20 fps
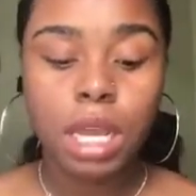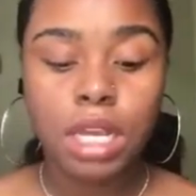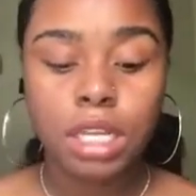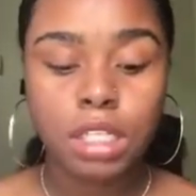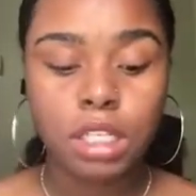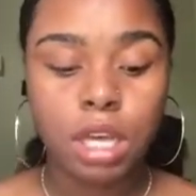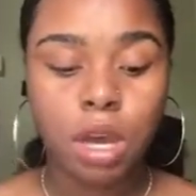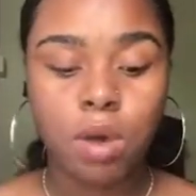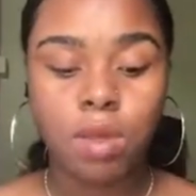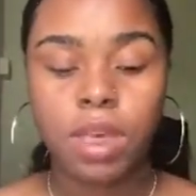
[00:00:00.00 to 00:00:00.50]

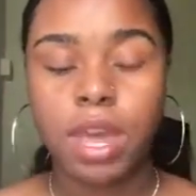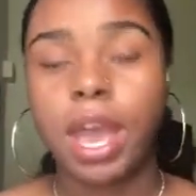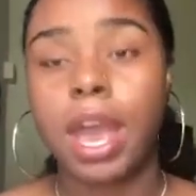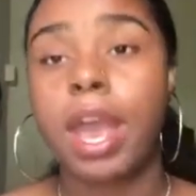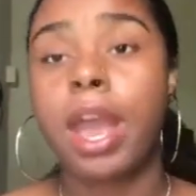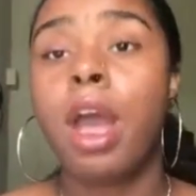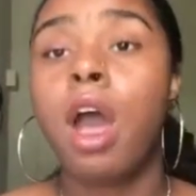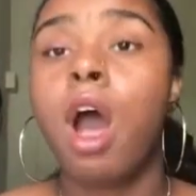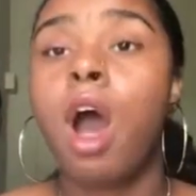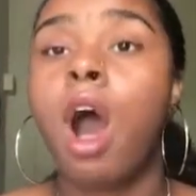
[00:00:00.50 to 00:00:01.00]
So
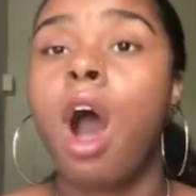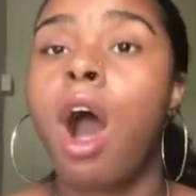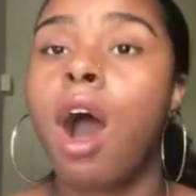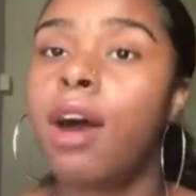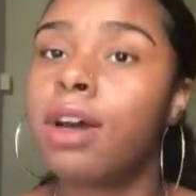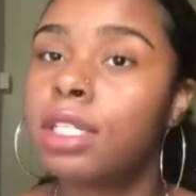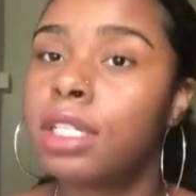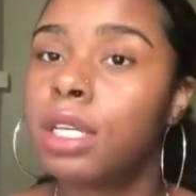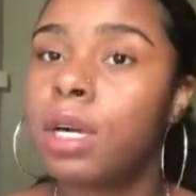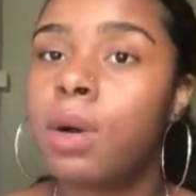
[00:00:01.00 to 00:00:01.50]
that,
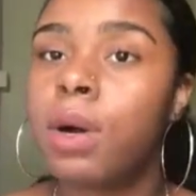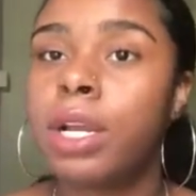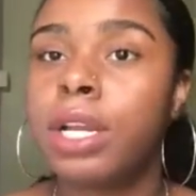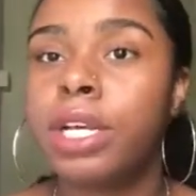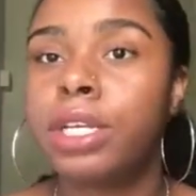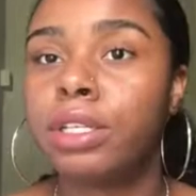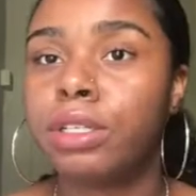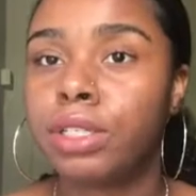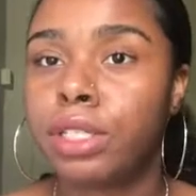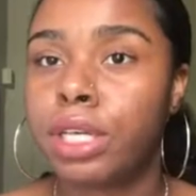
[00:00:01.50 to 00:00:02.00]
also
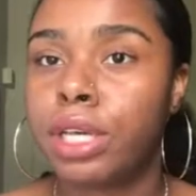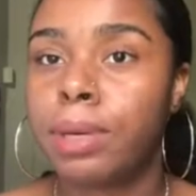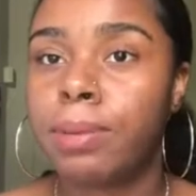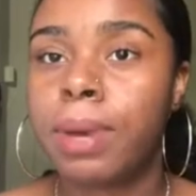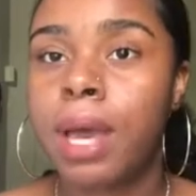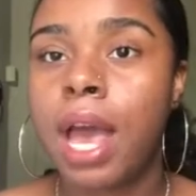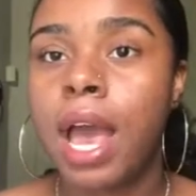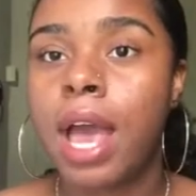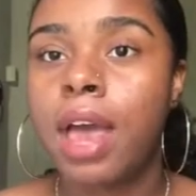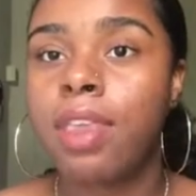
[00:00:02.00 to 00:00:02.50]
another tip
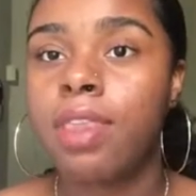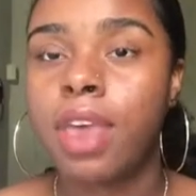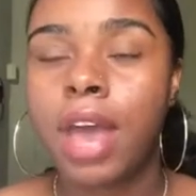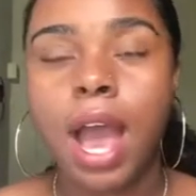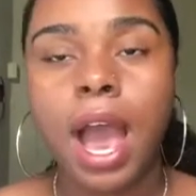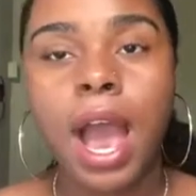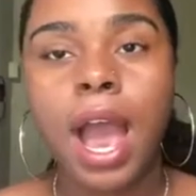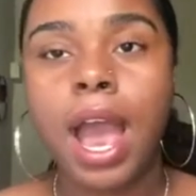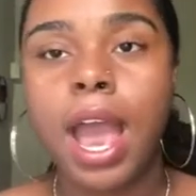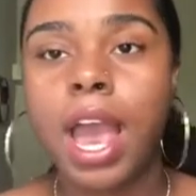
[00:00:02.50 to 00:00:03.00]
that
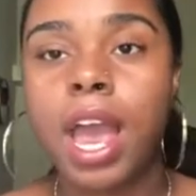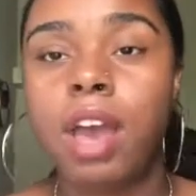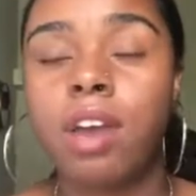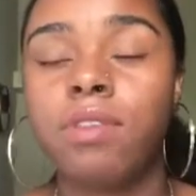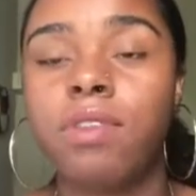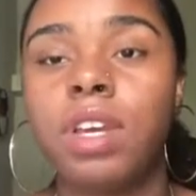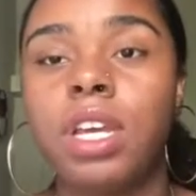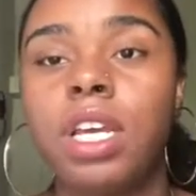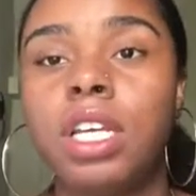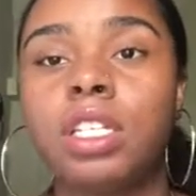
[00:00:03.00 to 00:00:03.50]
I
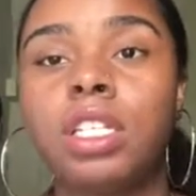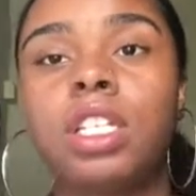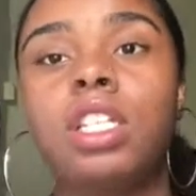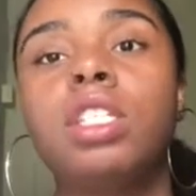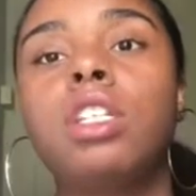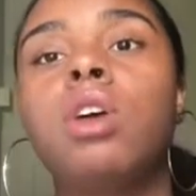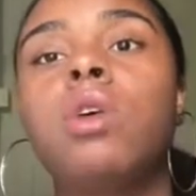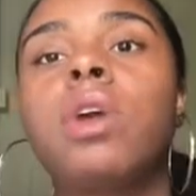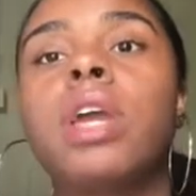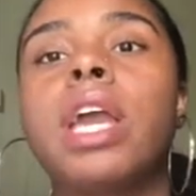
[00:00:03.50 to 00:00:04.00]
have is
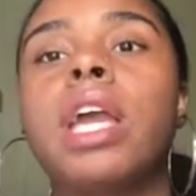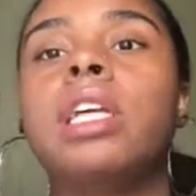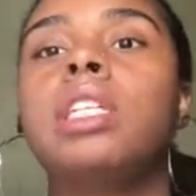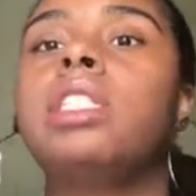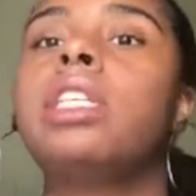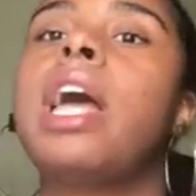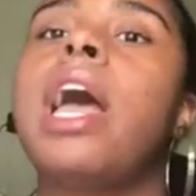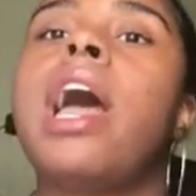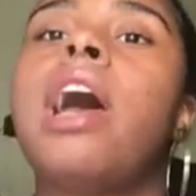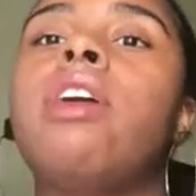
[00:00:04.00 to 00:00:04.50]
it's okay
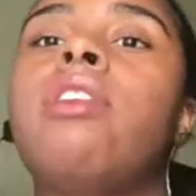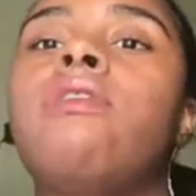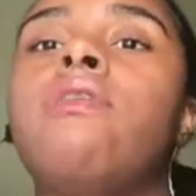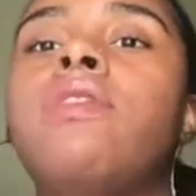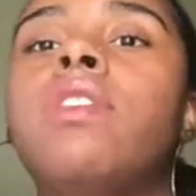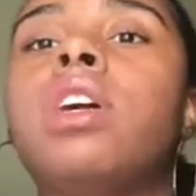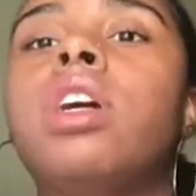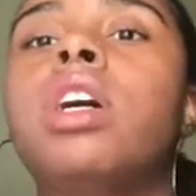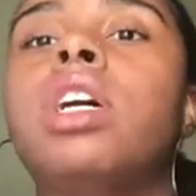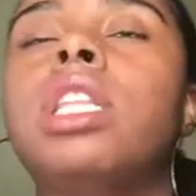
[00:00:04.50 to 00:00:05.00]
to have
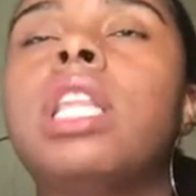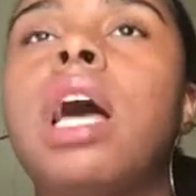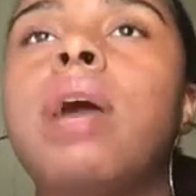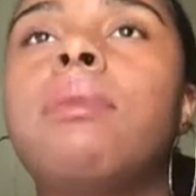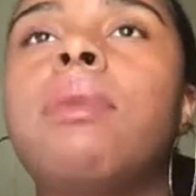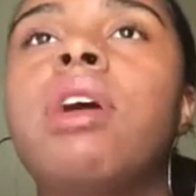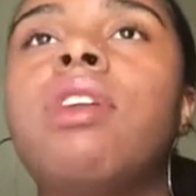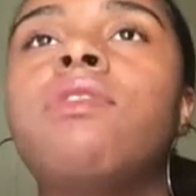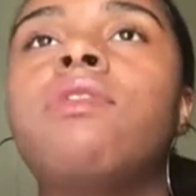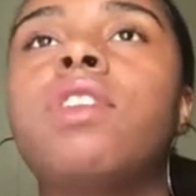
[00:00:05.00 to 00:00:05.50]
fun. Like
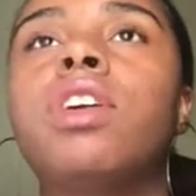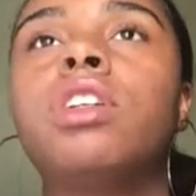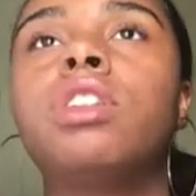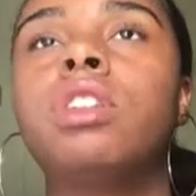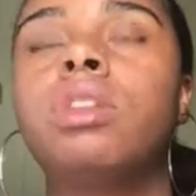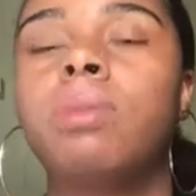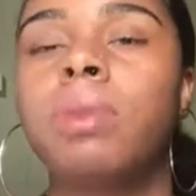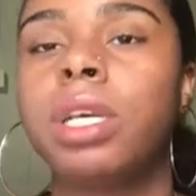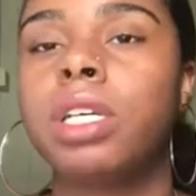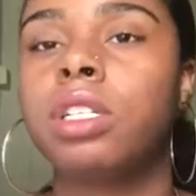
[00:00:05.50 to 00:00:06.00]
my first
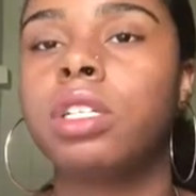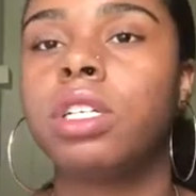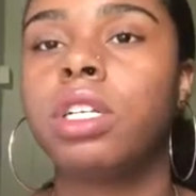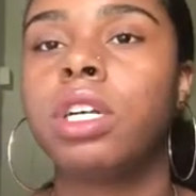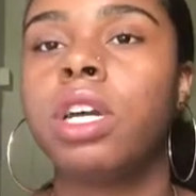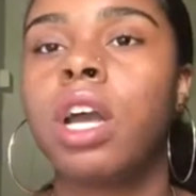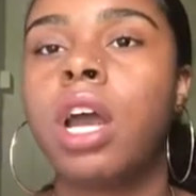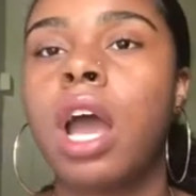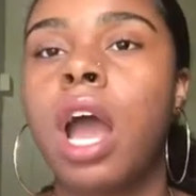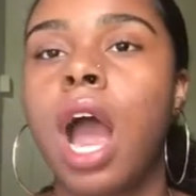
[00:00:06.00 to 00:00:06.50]

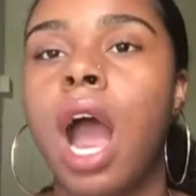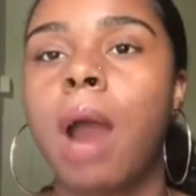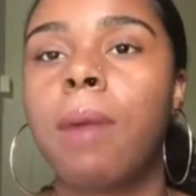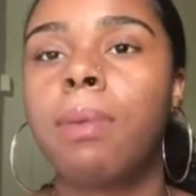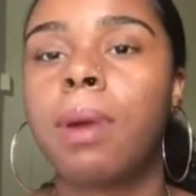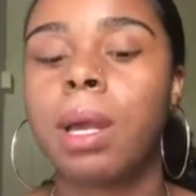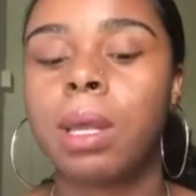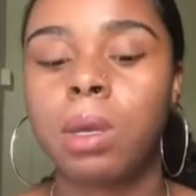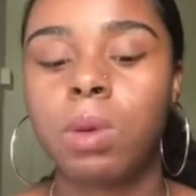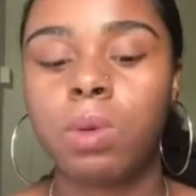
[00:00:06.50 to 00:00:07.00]
semester, I
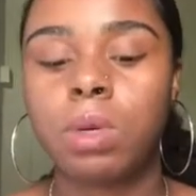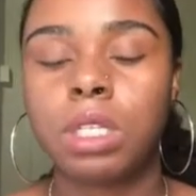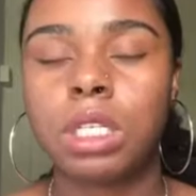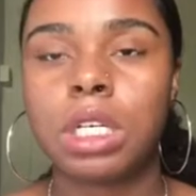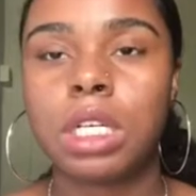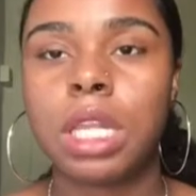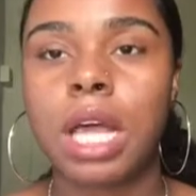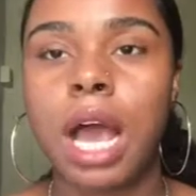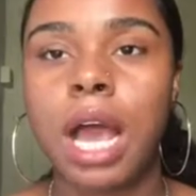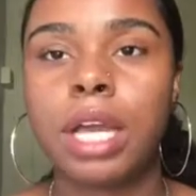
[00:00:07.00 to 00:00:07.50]
probably went
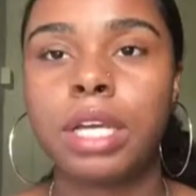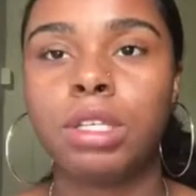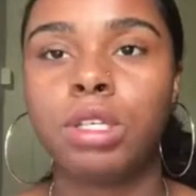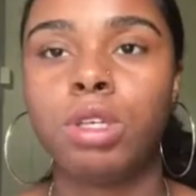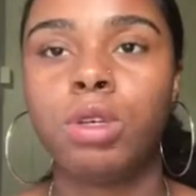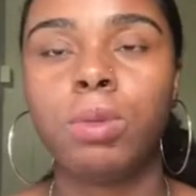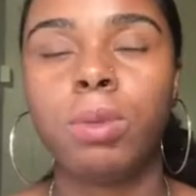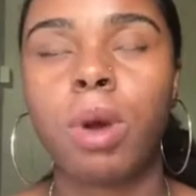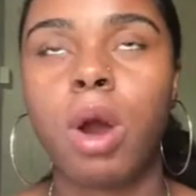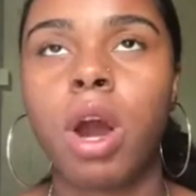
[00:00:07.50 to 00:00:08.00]
to like
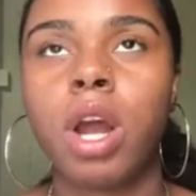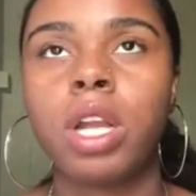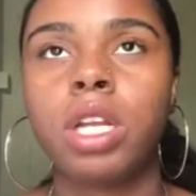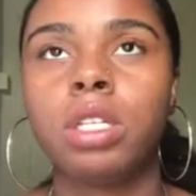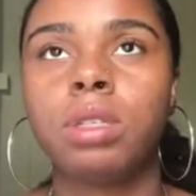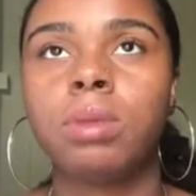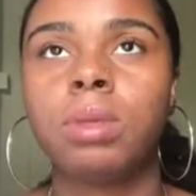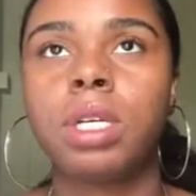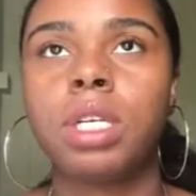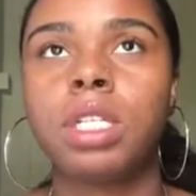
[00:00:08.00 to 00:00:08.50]
2
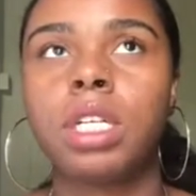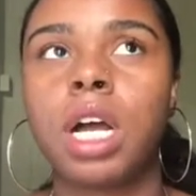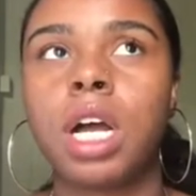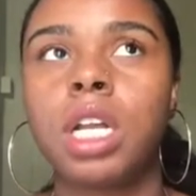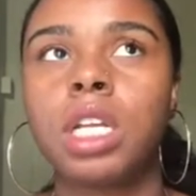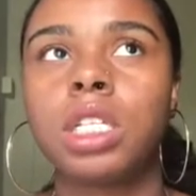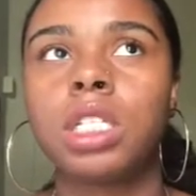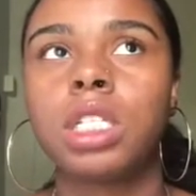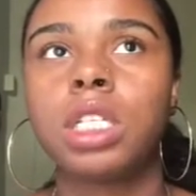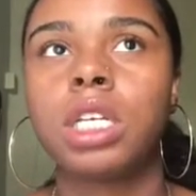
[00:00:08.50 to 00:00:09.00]
parties because
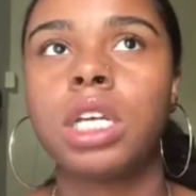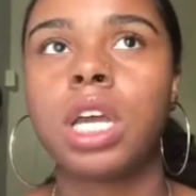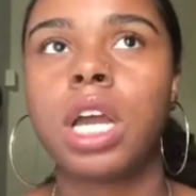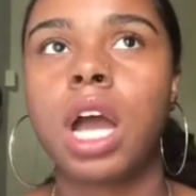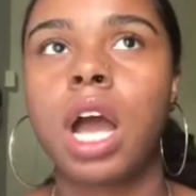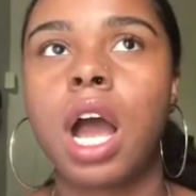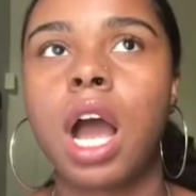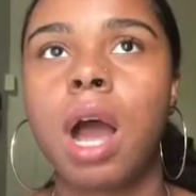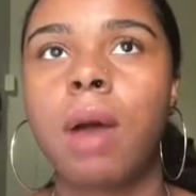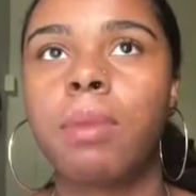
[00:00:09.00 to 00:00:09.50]
honestly,
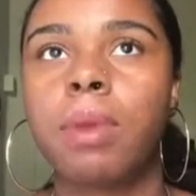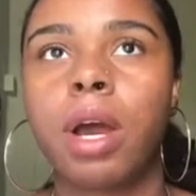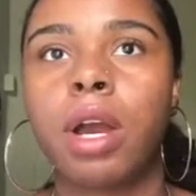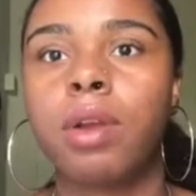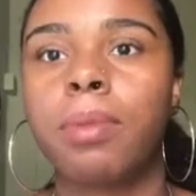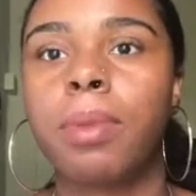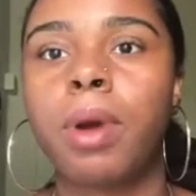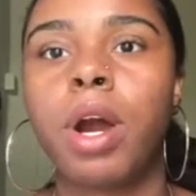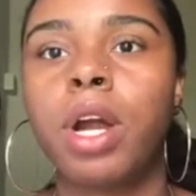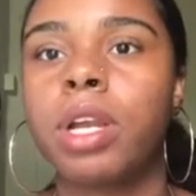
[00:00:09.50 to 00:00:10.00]
I'm
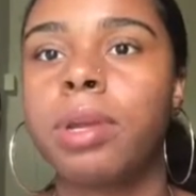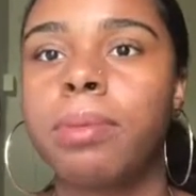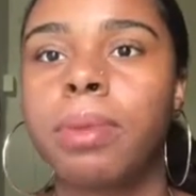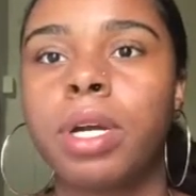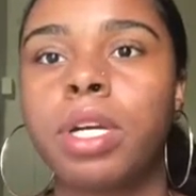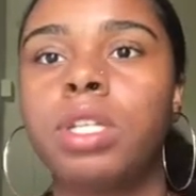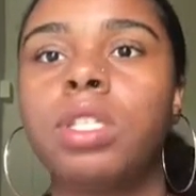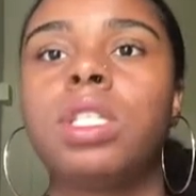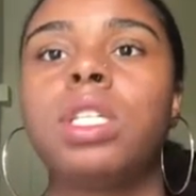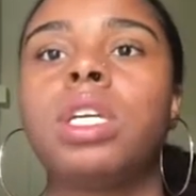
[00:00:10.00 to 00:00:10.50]
not a party
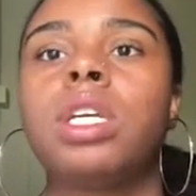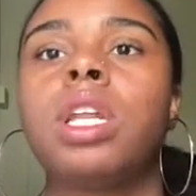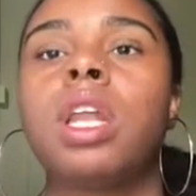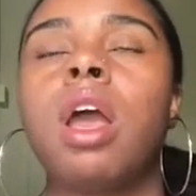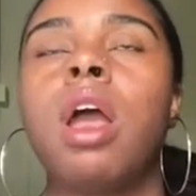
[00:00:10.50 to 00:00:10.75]
person.